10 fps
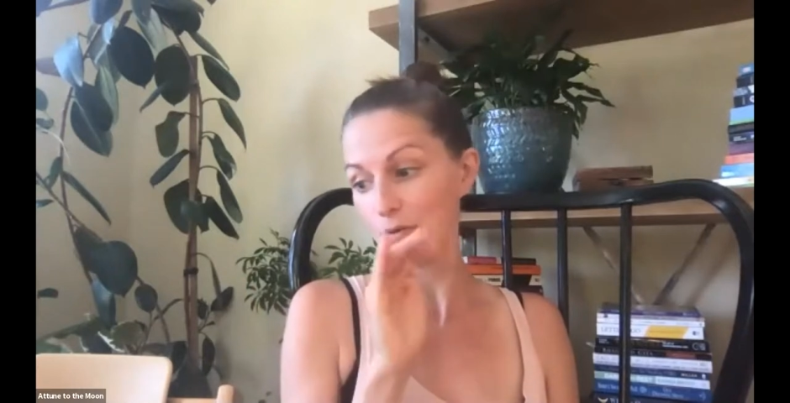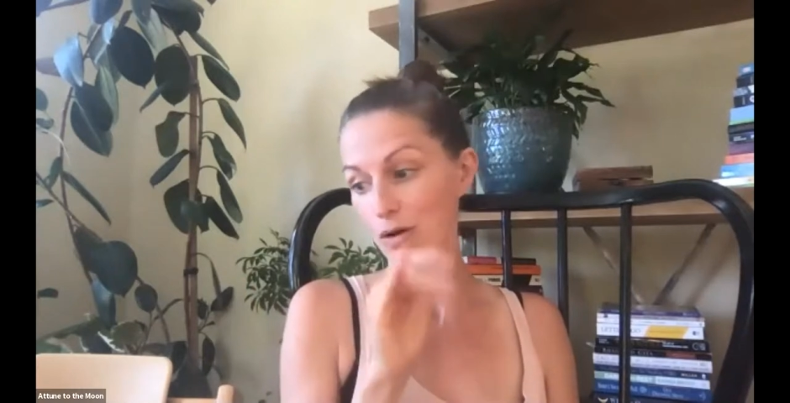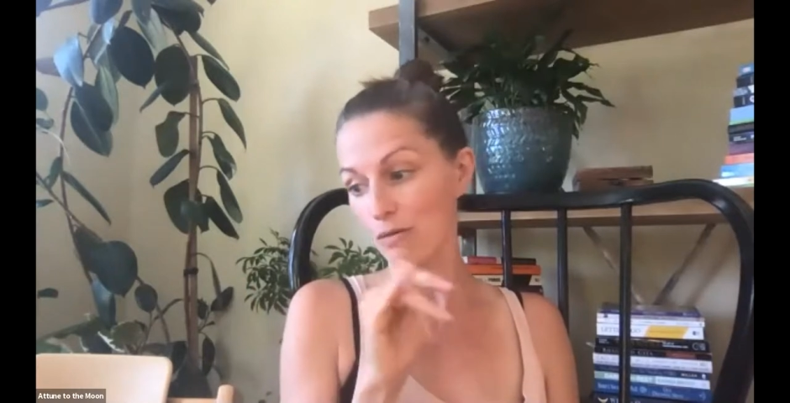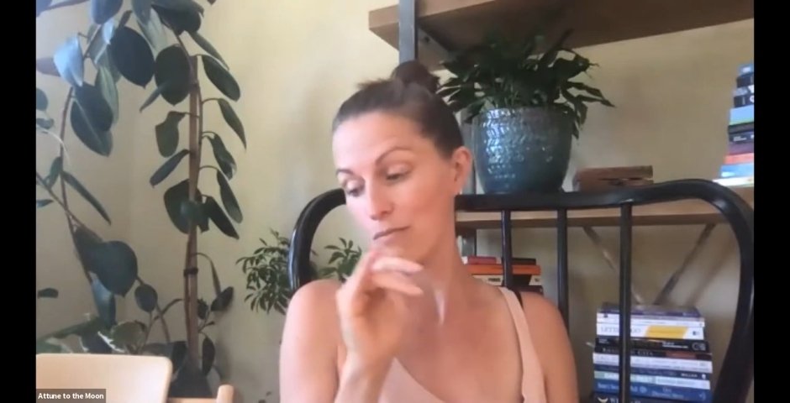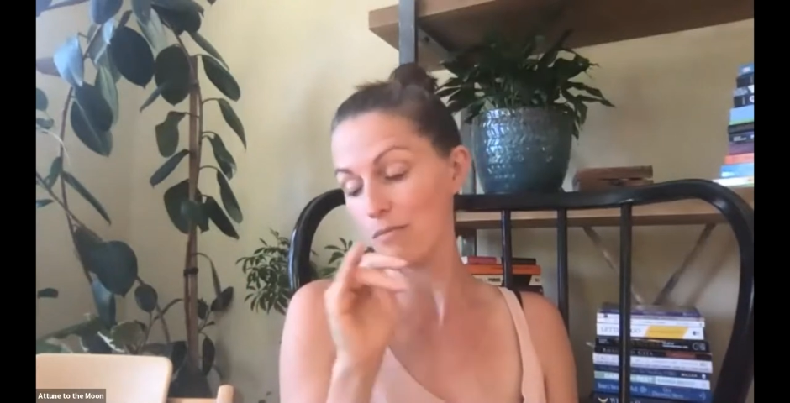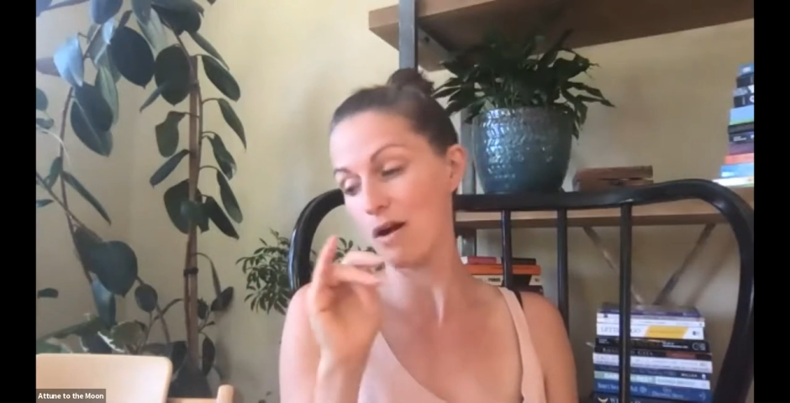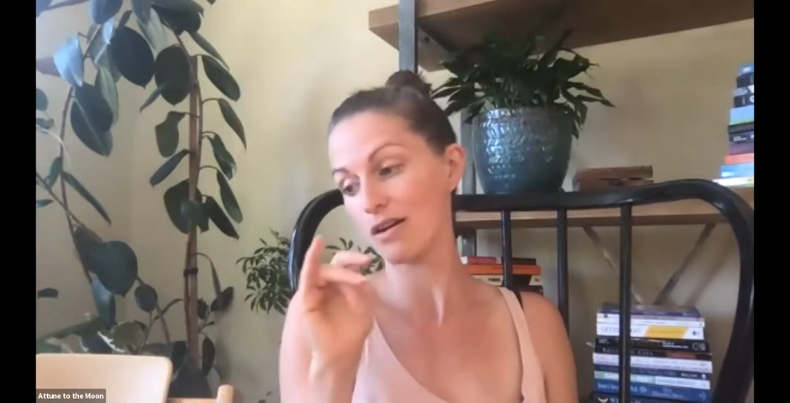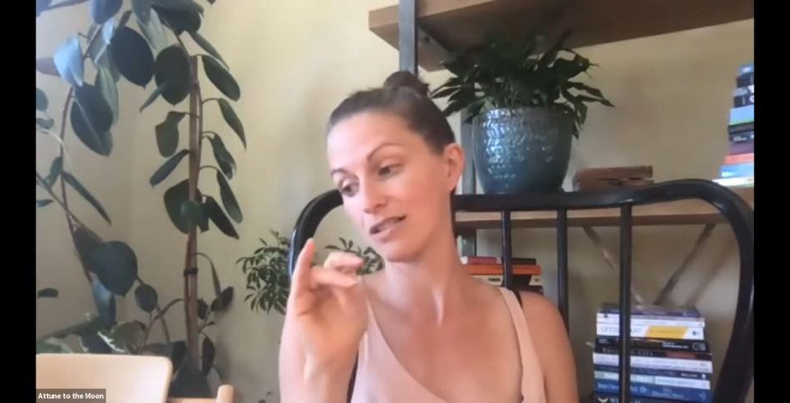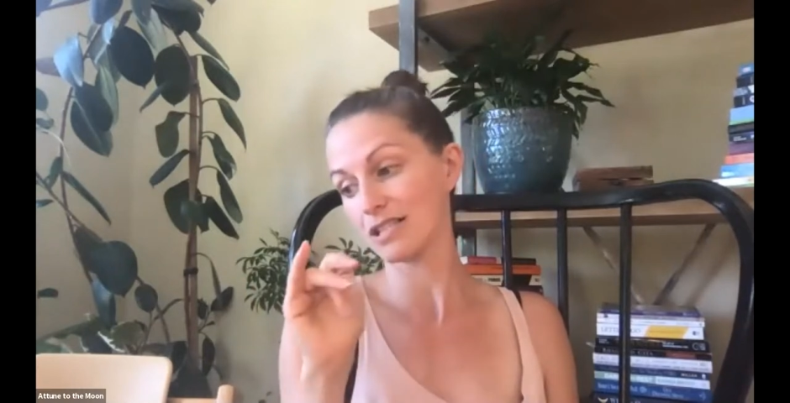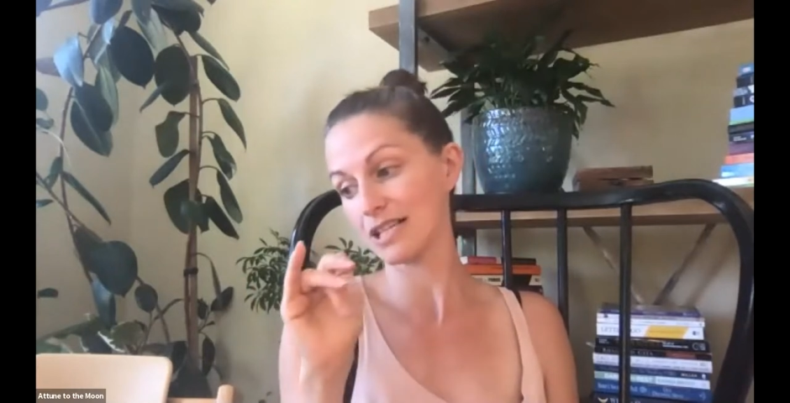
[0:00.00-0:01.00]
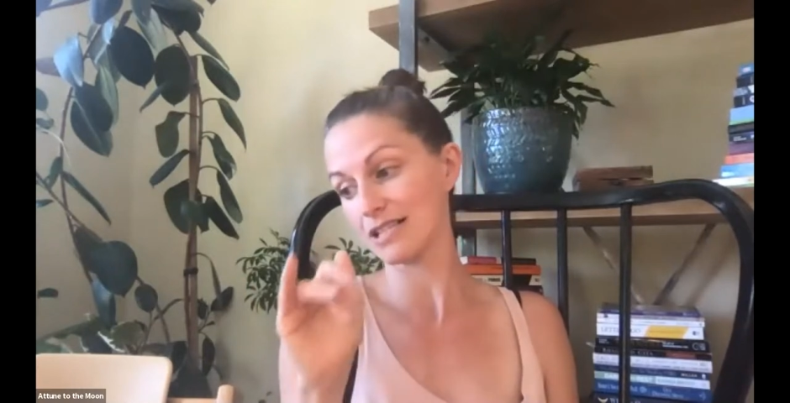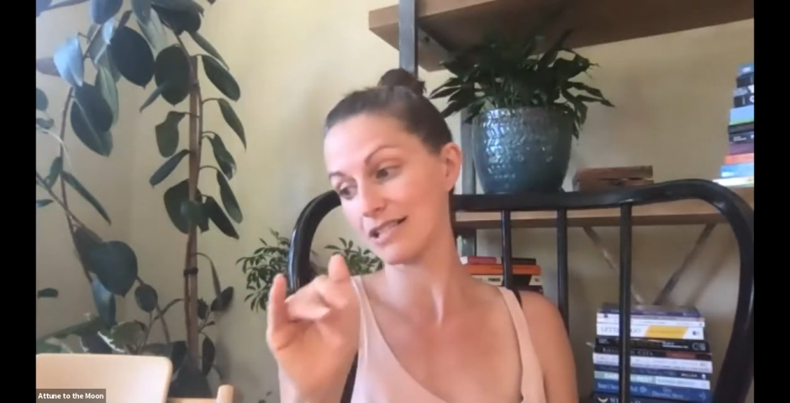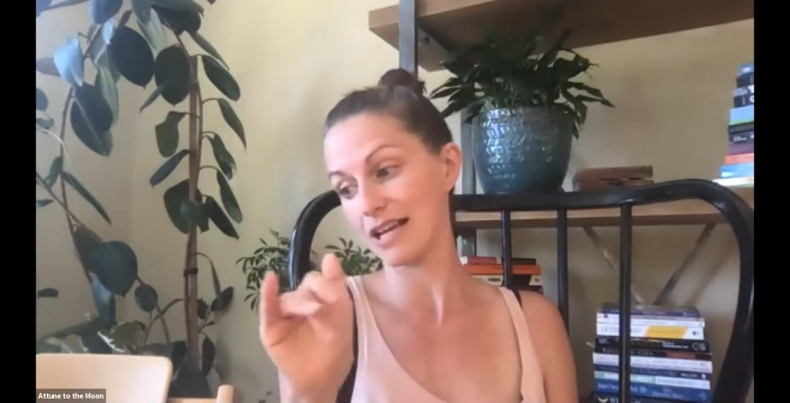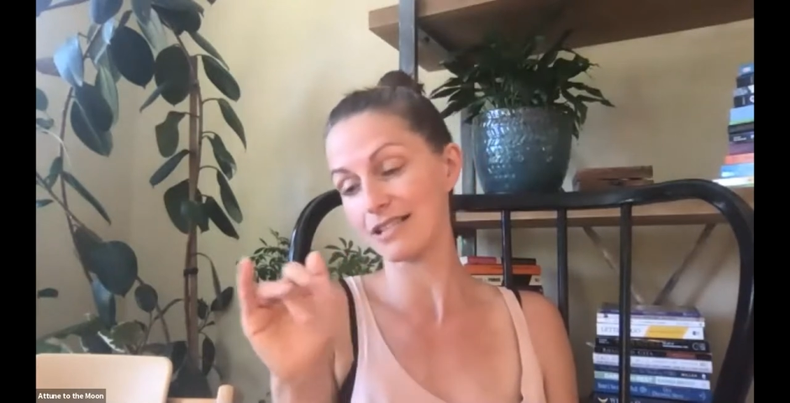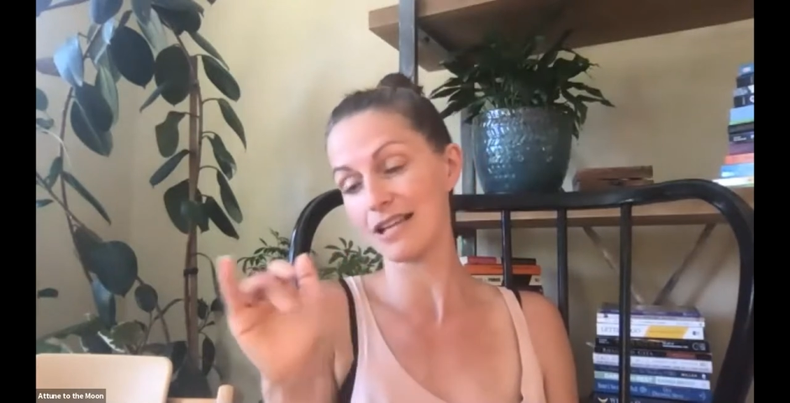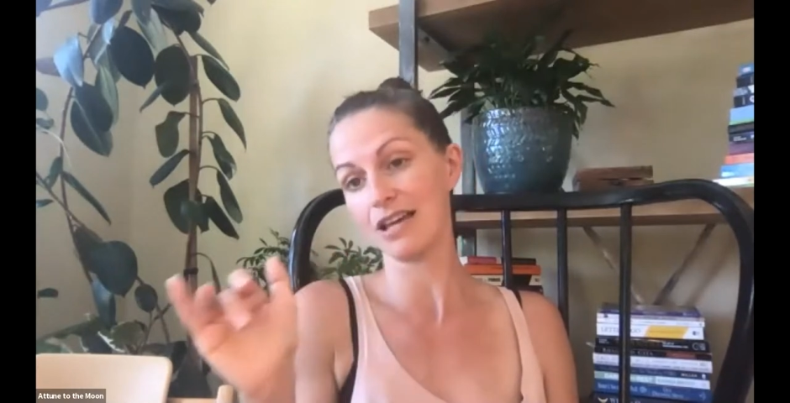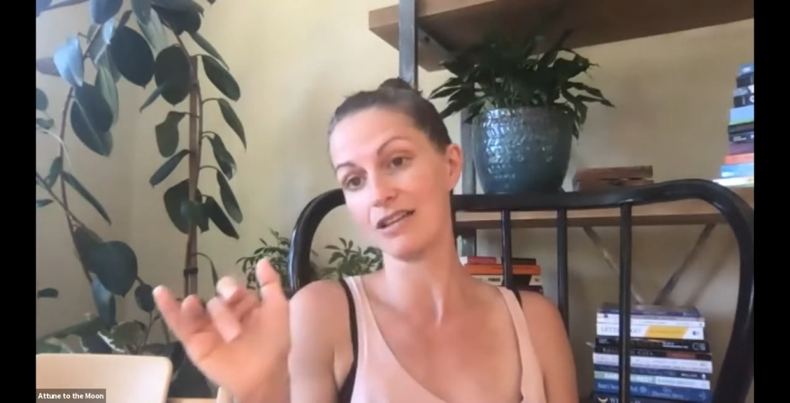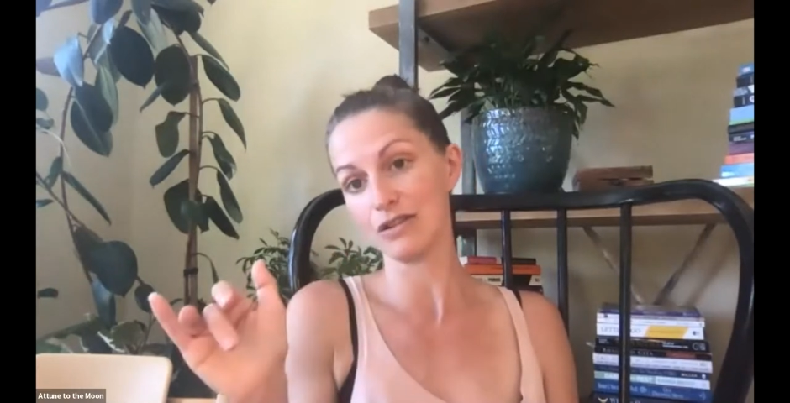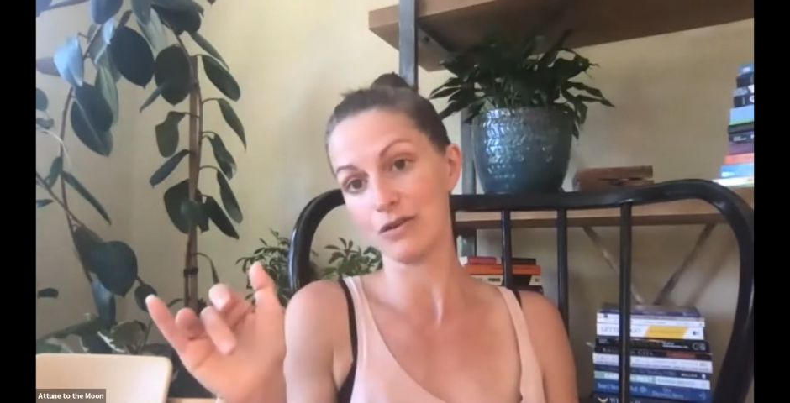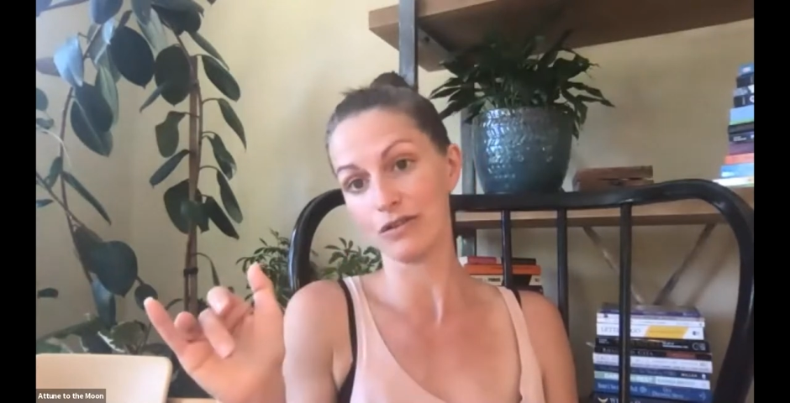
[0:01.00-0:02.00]
Well, Mars is
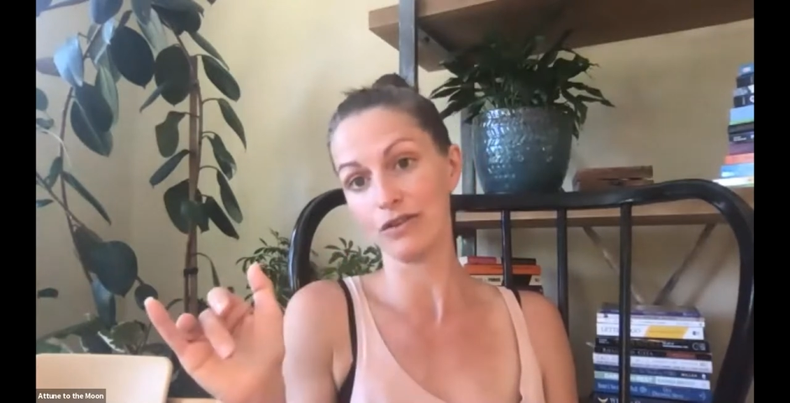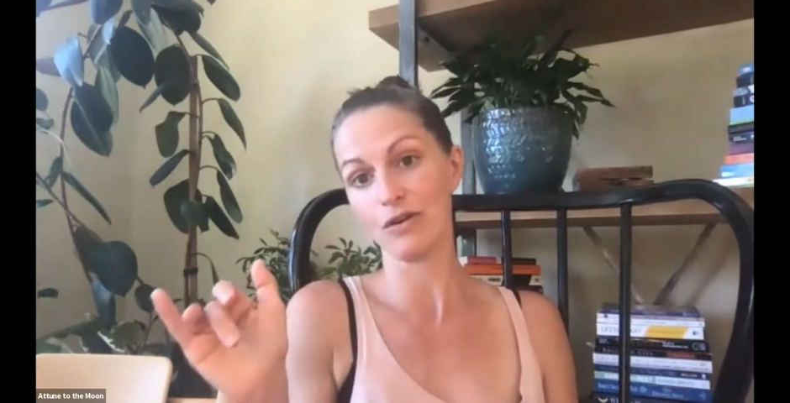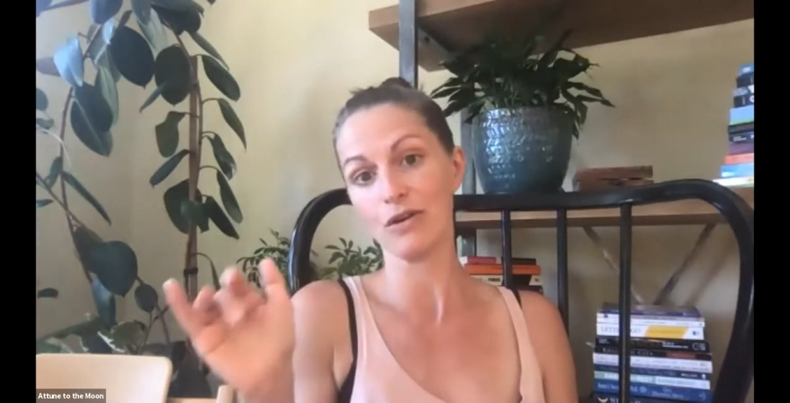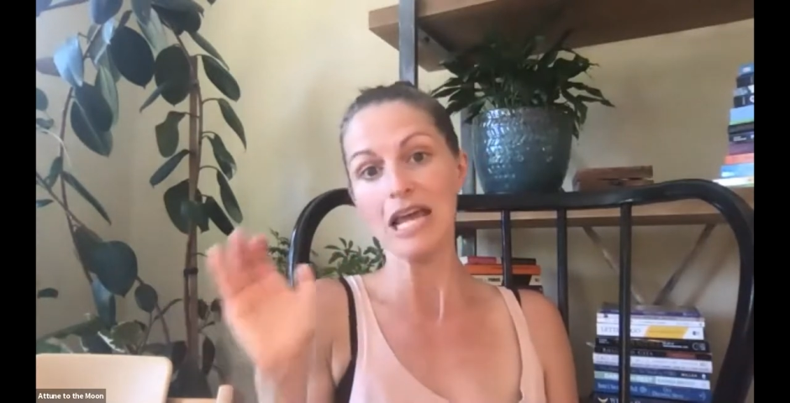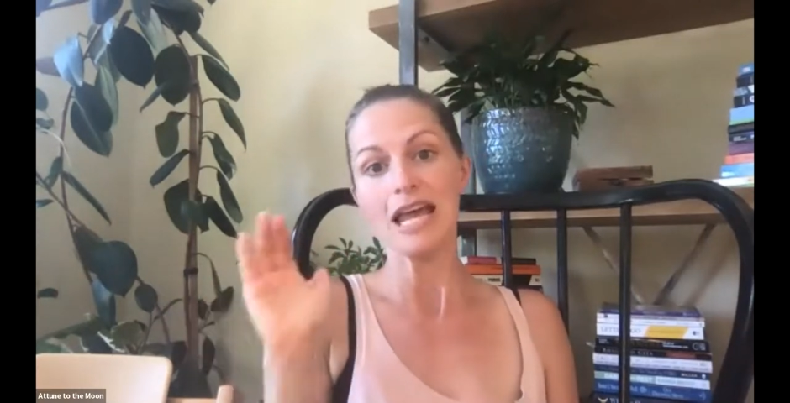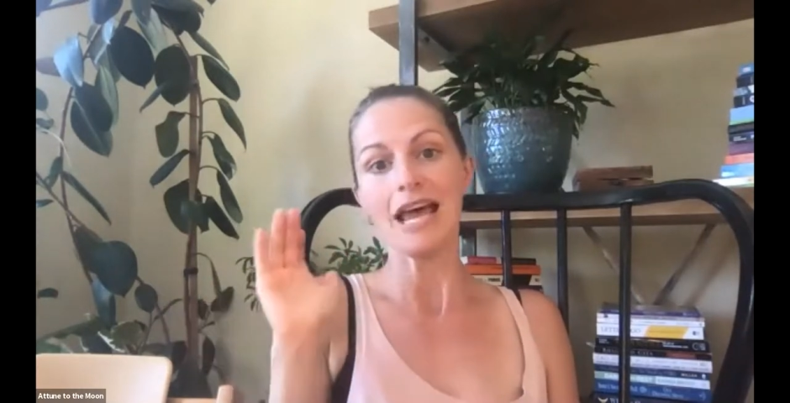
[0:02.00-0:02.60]
sextiling the North Node.